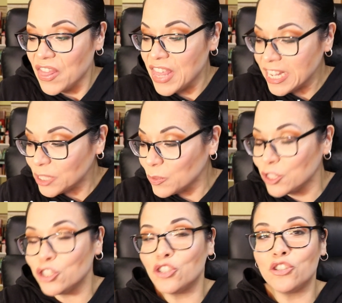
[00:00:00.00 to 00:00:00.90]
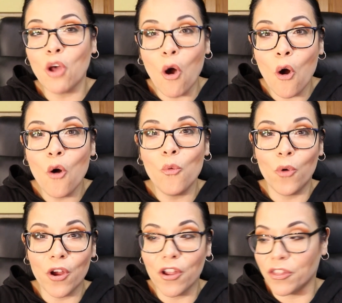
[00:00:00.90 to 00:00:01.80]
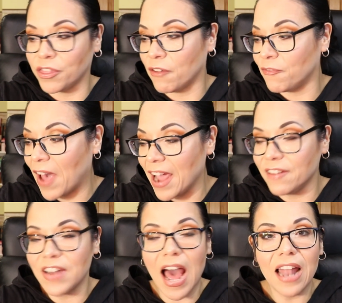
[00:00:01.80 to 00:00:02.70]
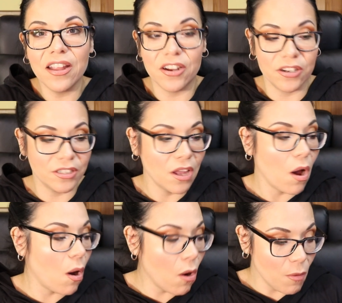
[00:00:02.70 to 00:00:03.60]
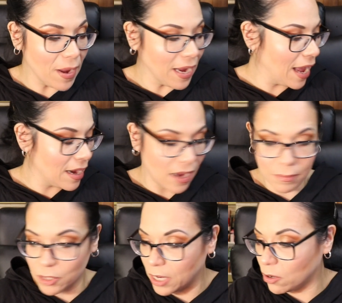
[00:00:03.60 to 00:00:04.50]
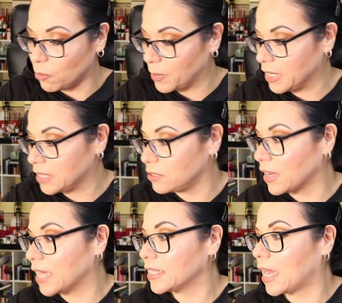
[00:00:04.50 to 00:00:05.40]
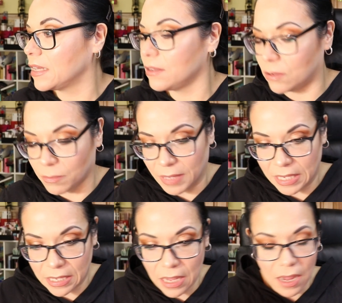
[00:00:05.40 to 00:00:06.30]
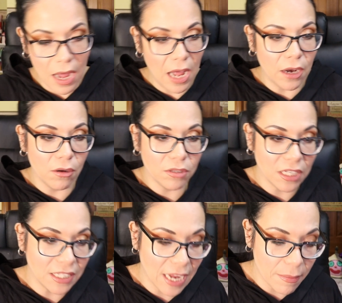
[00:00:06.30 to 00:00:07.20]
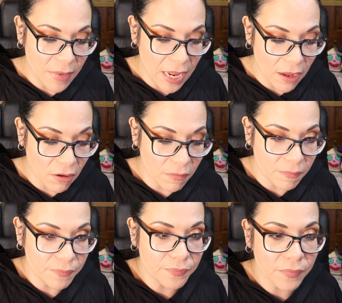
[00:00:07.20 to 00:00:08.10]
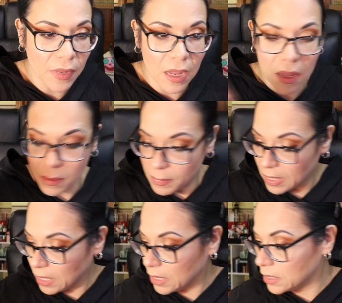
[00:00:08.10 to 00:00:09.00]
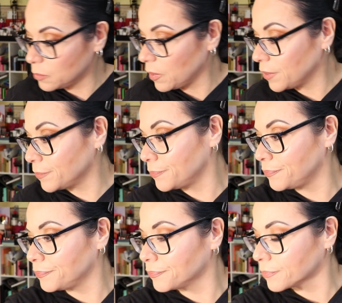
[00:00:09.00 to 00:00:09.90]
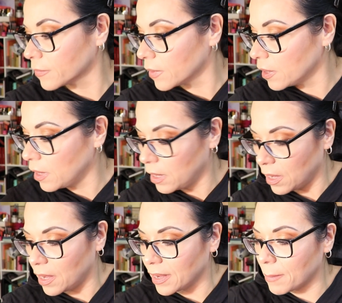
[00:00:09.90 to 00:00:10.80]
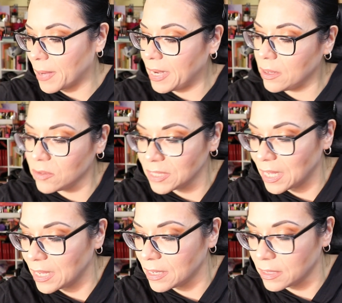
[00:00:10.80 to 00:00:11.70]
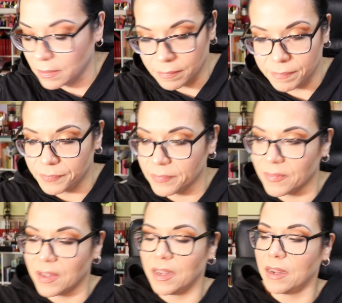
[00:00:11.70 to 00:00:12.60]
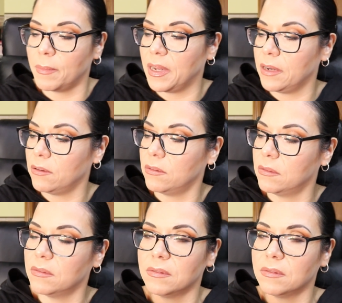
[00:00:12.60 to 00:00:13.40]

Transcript: This was so worth the $5. Oh God. I'm trying to open this, you guys. You know me. I'll lose a damn nail because, well, I got my nails on. I got my little